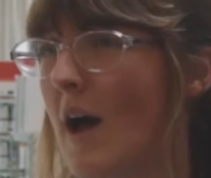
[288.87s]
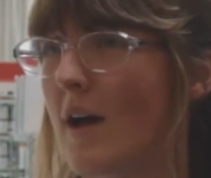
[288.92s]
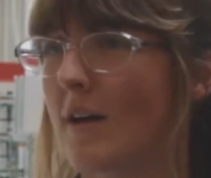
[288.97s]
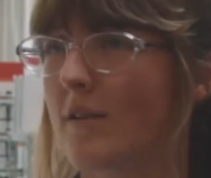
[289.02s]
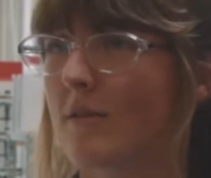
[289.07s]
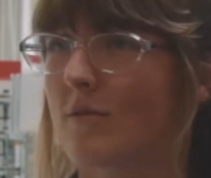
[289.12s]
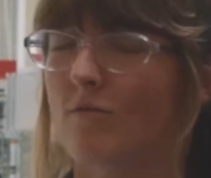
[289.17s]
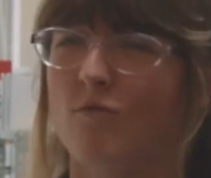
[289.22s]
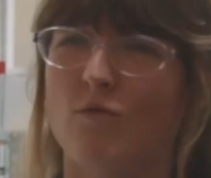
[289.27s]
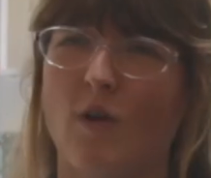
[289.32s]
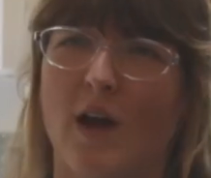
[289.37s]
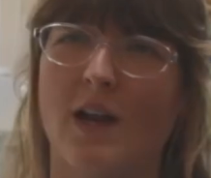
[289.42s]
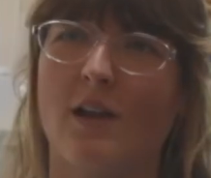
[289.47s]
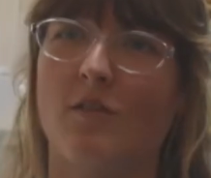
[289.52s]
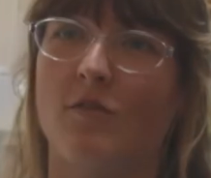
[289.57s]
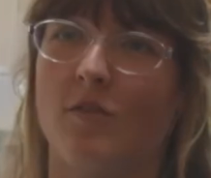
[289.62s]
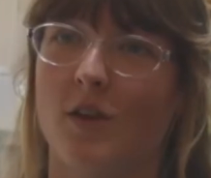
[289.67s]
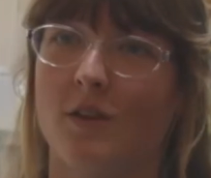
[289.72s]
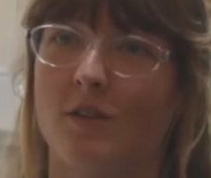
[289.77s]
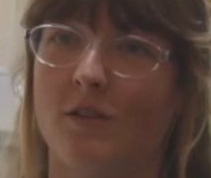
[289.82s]
and
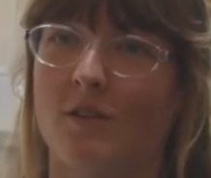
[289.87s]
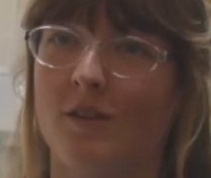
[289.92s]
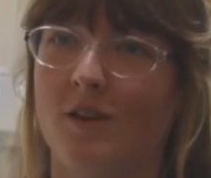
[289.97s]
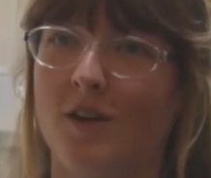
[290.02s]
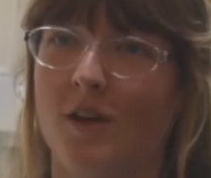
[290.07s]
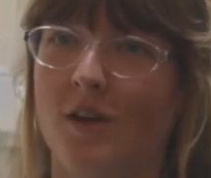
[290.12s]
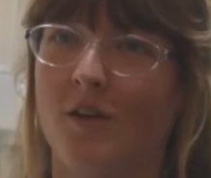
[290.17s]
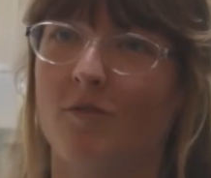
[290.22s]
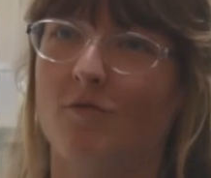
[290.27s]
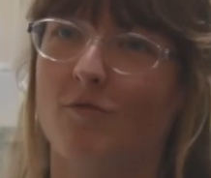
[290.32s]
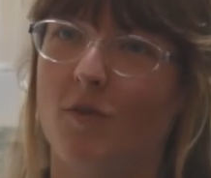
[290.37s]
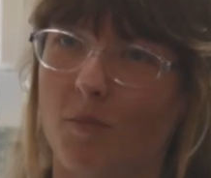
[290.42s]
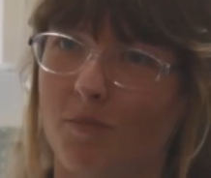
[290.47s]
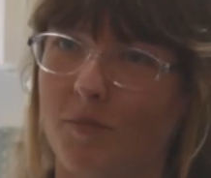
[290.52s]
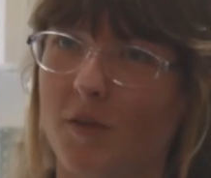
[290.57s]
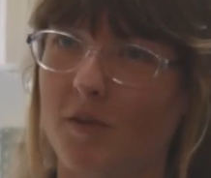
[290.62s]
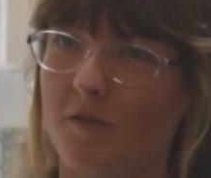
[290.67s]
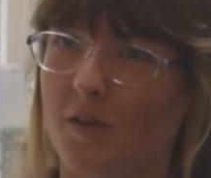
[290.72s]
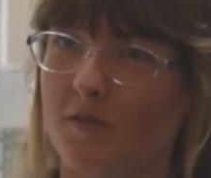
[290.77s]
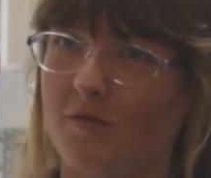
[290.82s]
relevant
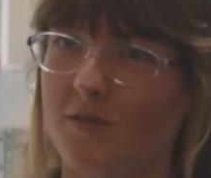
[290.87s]
from the